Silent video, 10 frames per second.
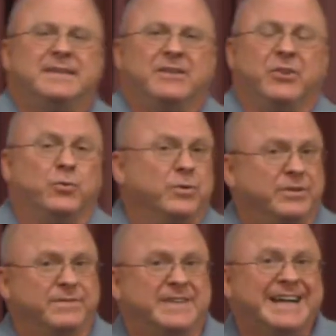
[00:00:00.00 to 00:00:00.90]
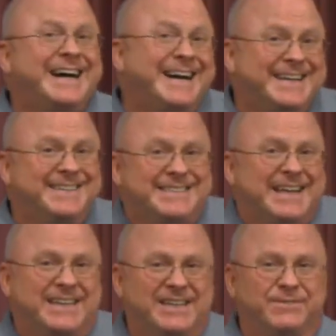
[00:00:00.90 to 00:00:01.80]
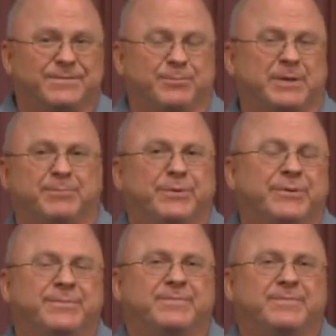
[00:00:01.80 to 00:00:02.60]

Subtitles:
The Word of God is not enough for people.